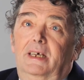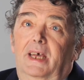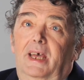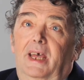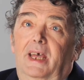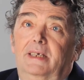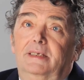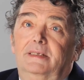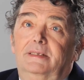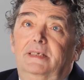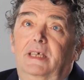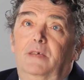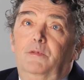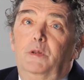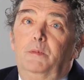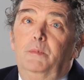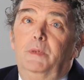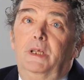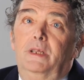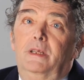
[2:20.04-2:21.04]
has
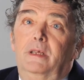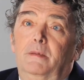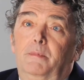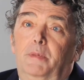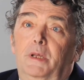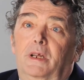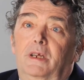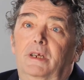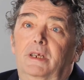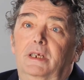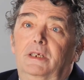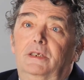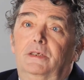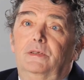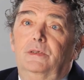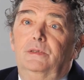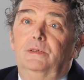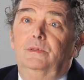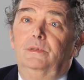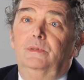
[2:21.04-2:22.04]
given me the ability
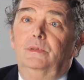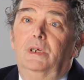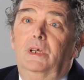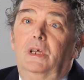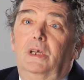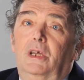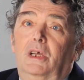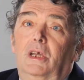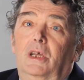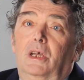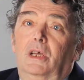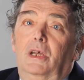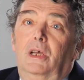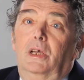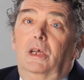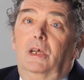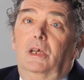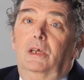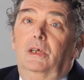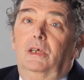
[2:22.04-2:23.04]
to
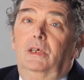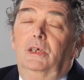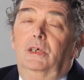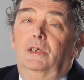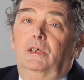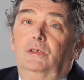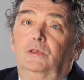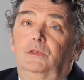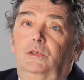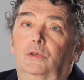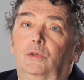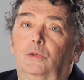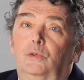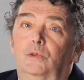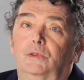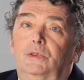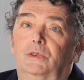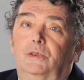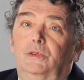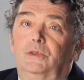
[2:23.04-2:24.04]

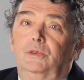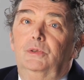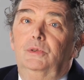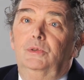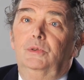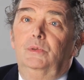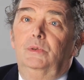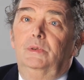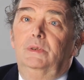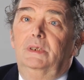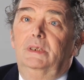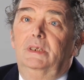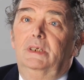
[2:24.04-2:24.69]
talk to